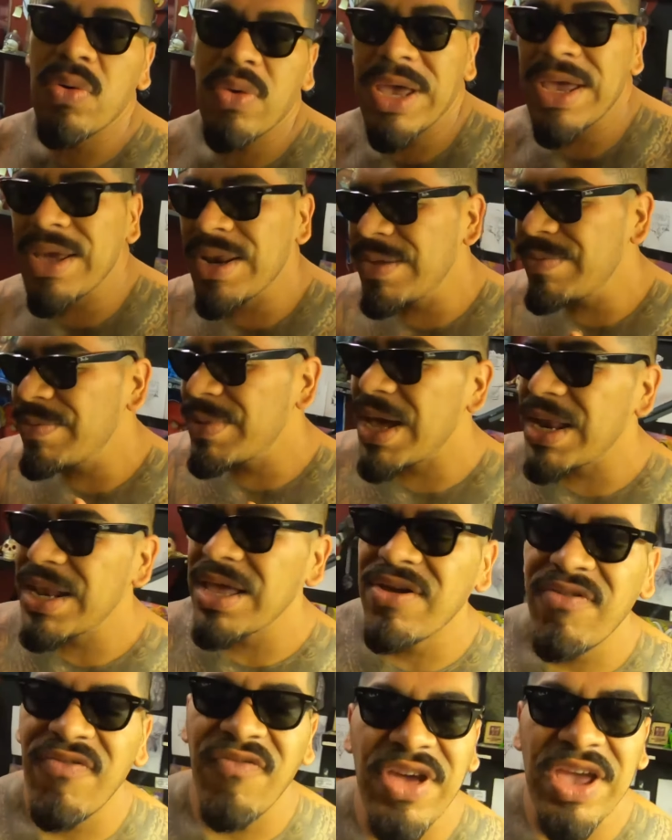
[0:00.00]
anybody
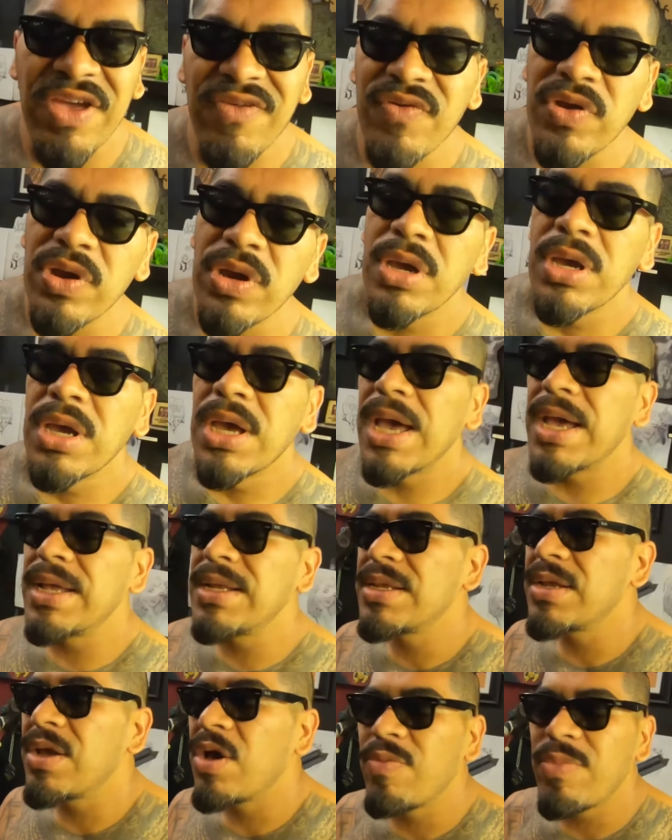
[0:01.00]
a favor. I
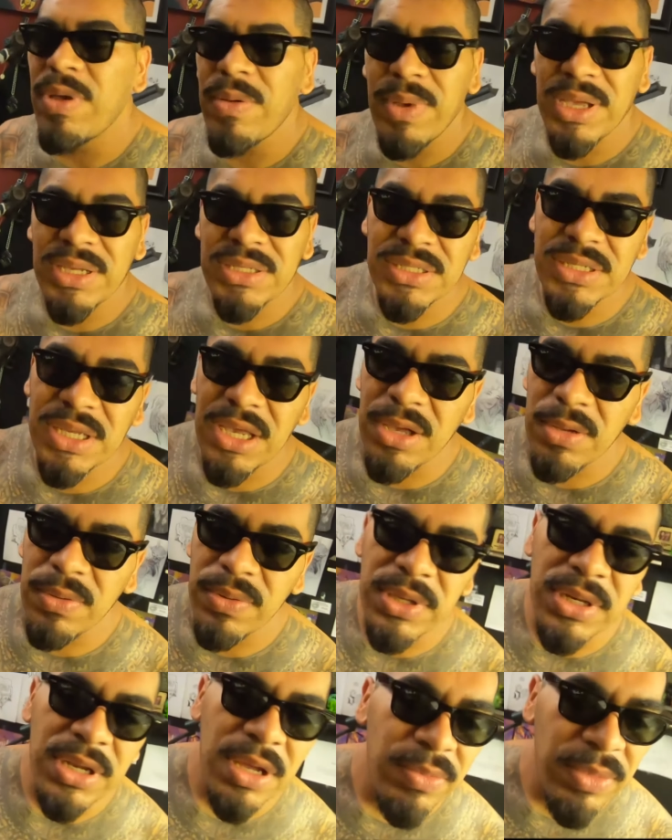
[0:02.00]
did it all by myself,
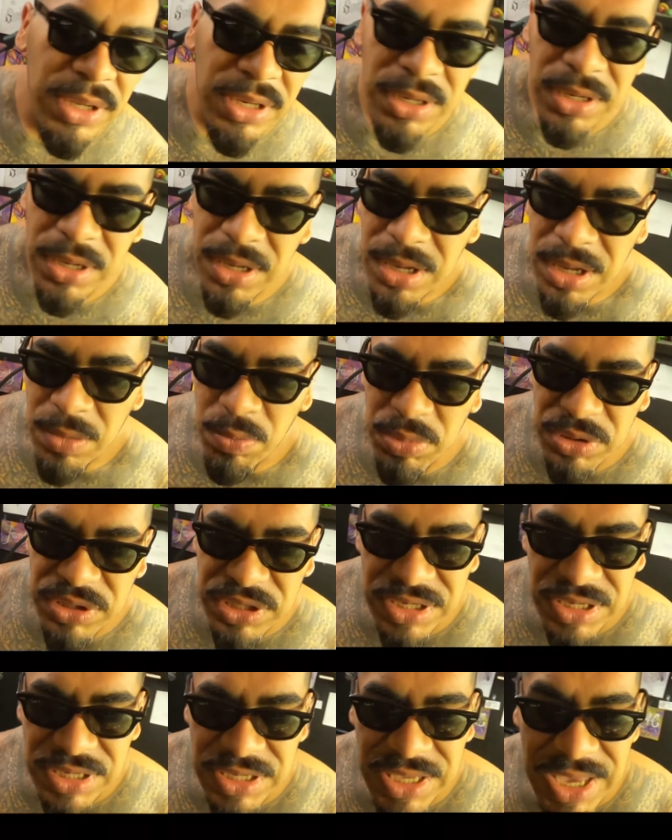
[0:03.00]
But
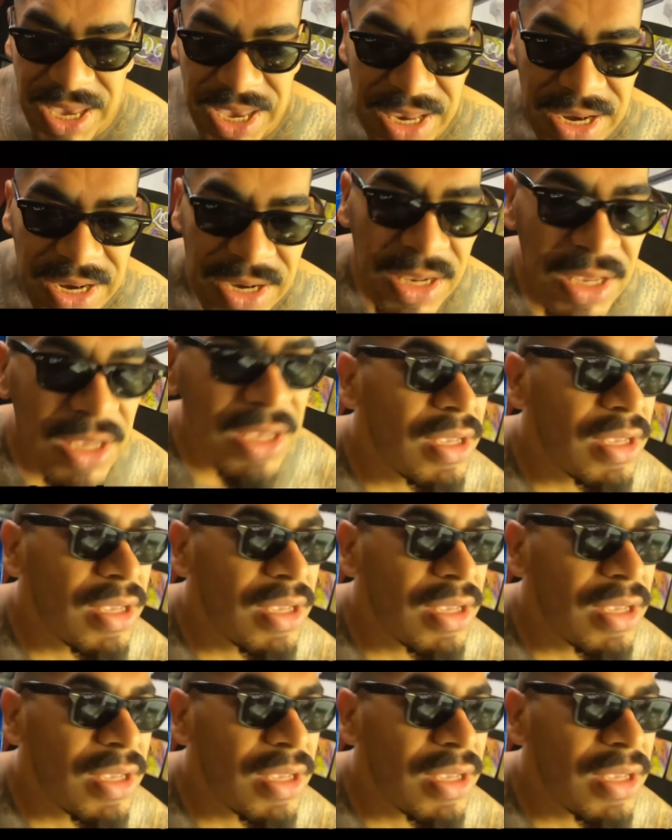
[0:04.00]
then again,